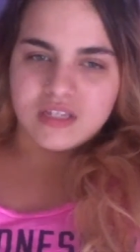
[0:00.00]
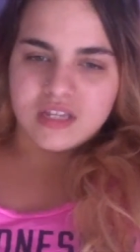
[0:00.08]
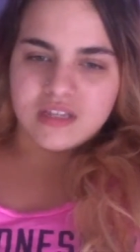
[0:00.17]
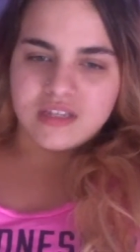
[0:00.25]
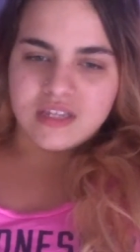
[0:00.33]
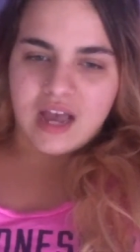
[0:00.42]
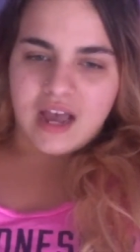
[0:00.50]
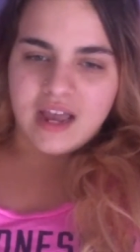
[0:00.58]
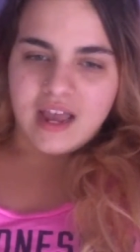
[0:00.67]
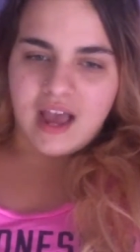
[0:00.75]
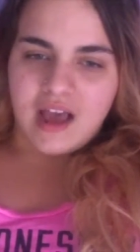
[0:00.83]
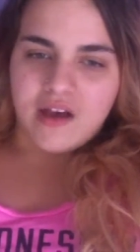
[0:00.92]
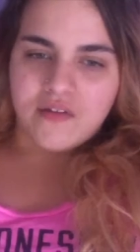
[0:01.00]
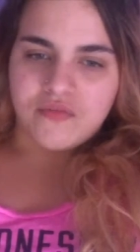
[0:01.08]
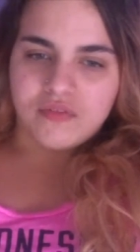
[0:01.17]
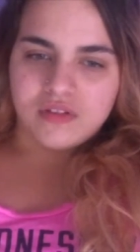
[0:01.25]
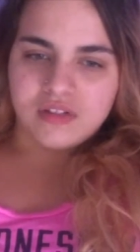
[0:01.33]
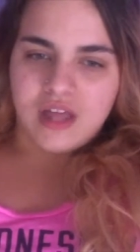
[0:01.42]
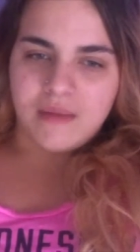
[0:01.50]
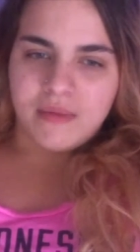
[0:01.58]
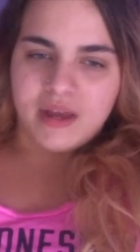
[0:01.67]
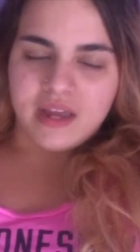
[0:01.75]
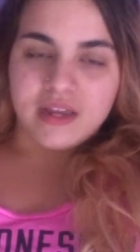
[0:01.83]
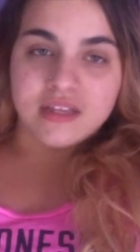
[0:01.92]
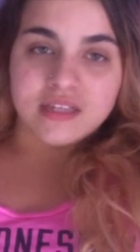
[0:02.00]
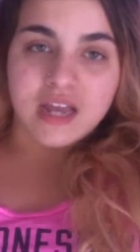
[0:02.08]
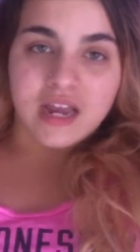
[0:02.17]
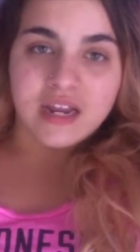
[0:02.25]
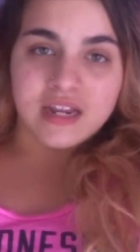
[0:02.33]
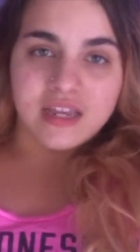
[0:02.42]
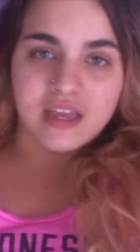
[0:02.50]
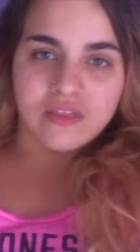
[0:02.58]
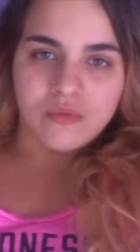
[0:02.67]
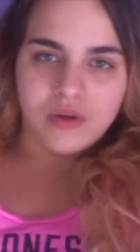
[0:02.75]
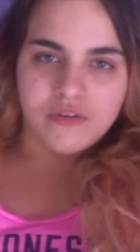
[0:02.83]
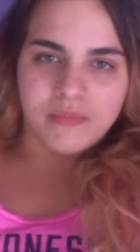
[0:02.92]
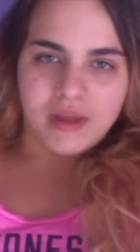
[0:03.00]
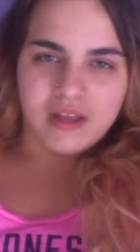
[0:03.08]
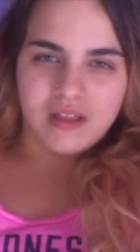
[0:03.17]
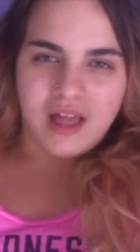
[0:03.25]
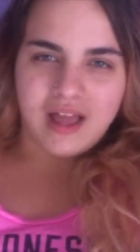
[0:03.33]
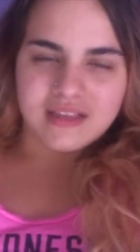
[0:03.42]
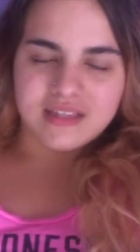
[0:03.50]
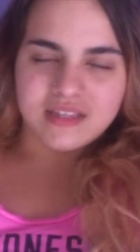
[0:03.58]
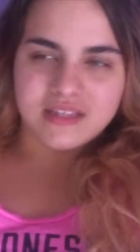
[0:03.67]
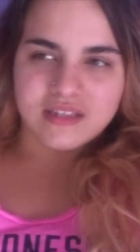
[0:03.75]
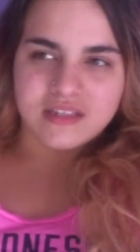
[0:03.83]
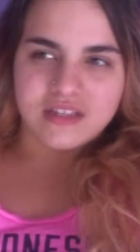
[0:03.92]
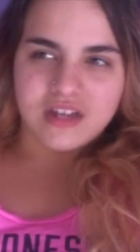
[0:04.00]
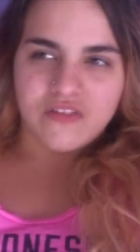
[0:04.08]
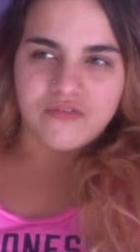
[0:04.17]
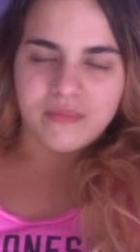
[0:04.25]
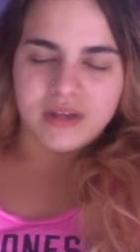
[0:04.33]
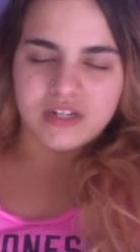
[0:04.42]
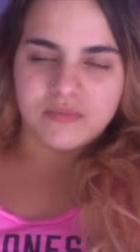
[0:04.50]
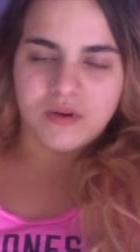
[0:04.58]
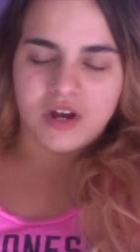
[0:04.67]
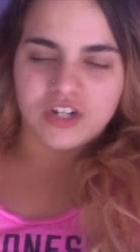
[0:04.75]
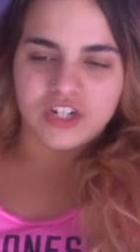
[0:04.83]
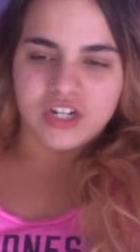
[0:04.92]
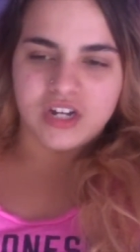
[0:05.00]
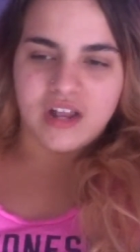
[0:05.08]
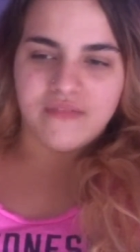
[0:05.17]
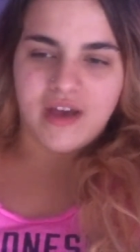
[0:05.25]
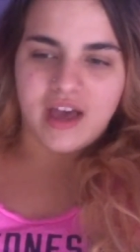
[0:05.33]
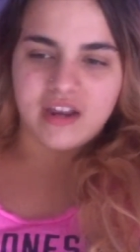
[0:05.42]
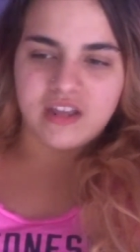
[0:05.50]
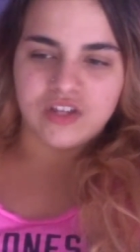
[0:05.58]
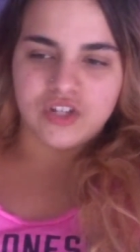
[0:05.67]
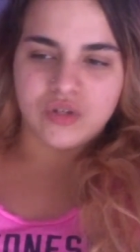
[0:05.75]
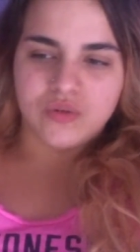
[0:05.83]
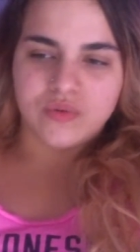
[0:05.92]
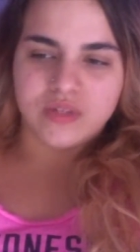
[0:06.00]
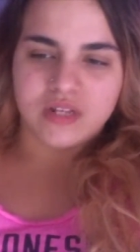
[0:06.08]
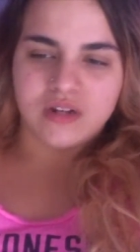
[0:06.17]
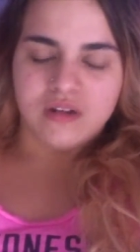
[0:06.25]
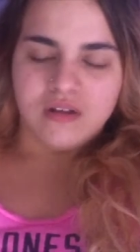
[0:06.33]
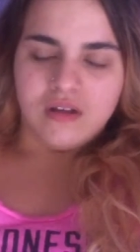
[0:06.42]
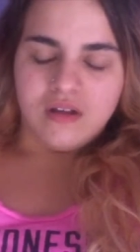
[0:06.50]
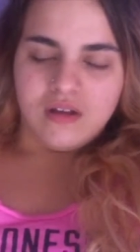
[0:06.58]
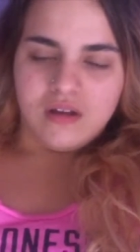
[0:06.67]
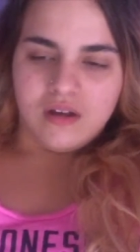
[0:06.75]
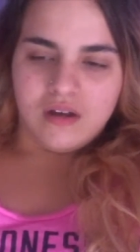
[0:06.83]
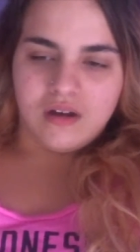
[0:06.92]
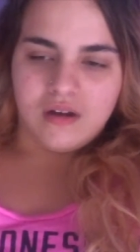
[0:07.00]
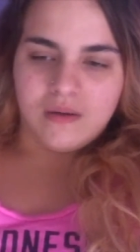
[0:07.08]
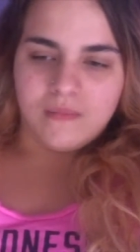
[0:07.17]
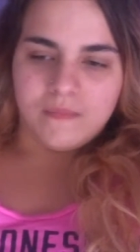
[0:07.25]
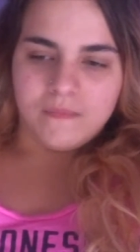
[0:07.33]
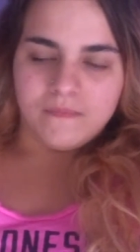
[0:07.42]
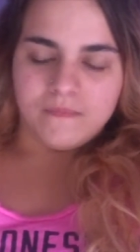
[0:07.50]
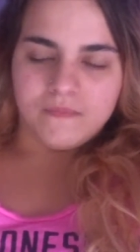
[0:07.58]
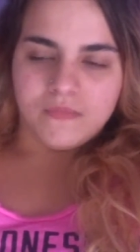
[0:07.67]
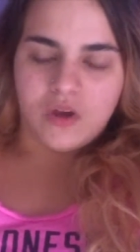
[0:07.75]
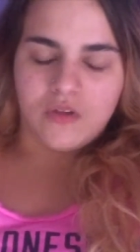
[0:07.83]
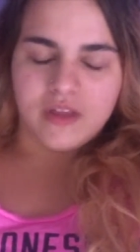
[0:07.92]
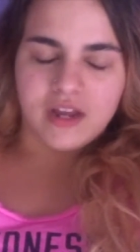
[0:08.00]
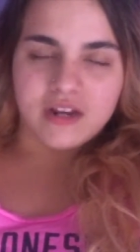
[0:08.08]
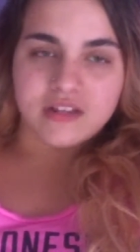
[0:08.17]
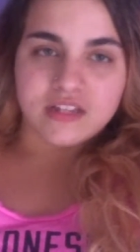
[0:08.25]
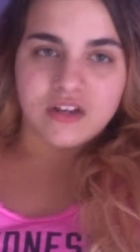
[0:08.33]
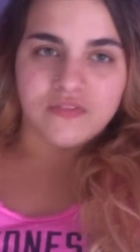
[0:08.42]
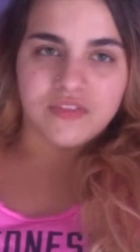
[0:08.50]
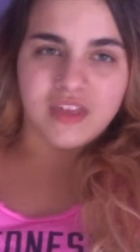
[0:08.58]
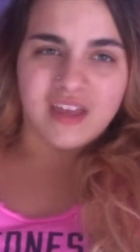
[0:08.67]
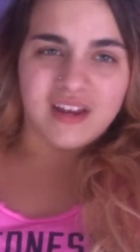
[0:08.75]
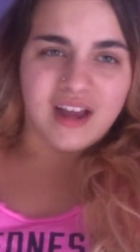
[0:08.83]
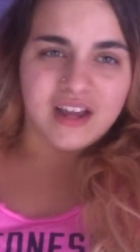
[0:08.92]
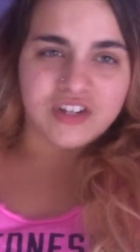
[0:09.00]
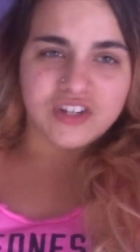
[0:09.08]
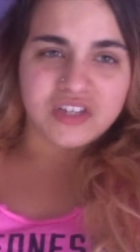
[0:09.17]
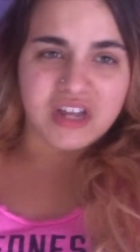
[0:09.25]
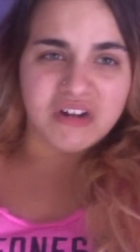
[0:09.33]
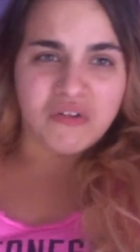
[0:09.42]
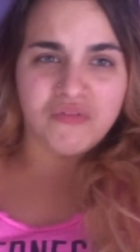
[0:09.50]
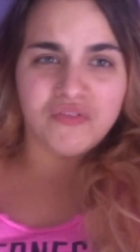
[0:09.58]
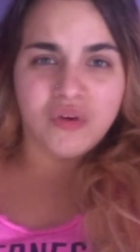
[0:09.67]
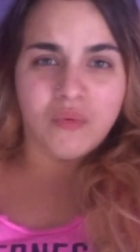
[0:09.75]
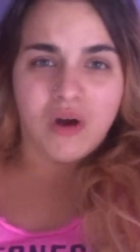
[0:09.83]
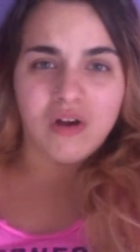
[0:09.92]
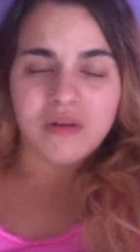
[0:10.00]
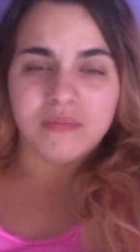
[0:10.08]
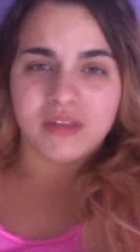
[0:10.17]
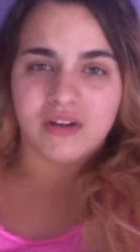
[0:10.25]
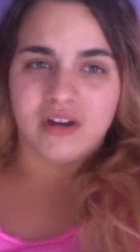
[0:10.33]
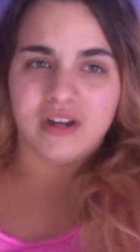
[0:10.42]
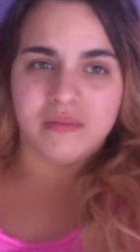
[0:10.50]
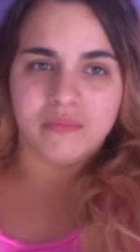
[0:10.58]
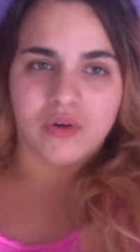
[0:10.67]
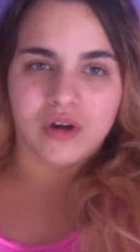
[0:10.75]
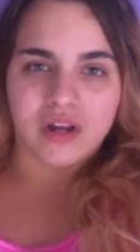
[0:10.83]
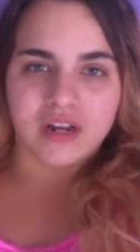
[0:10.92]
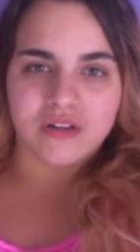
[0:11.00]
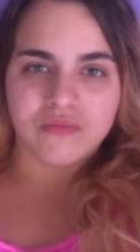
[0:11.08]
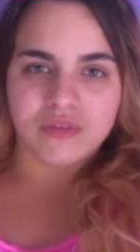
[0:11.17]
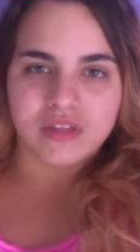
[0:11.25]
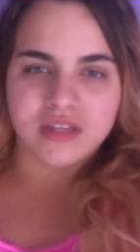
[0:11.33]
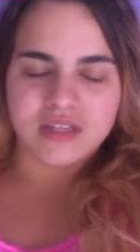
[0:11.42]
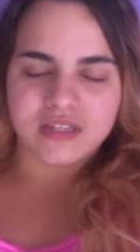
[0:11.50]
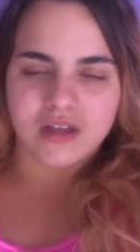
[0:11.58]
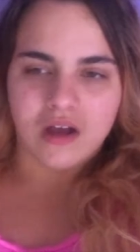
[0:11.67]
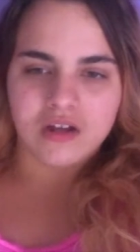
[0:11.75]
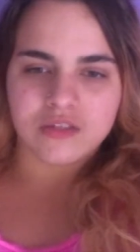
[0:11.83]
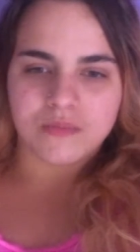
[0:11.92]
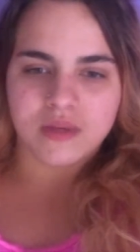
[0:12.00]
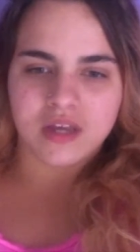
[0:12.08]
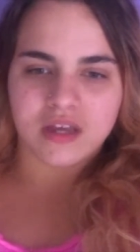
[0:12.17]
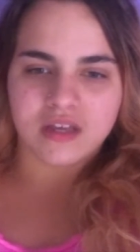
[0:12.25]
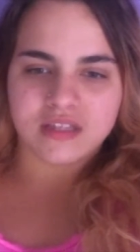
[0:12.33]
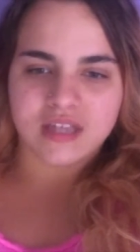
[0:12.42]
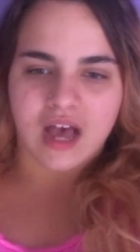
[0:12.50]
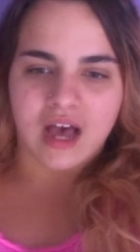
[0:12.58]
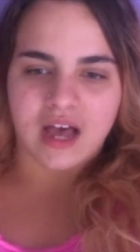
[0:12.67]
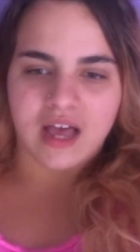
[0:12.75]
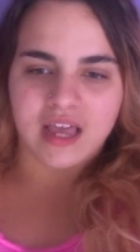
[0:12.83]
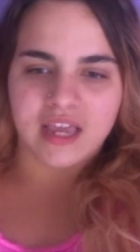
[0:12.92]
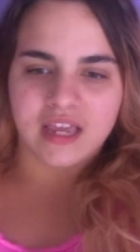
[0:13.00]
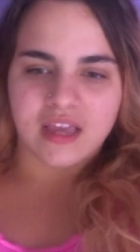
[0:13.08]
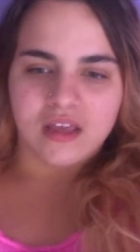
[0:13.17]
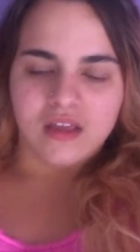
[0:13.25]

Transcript: since I have let my anxiety get in the way of my classes and stuff and my depression, I've had issues and um all that kind of stuff that I just I don't feel welcome there anymore. And it really sucks because I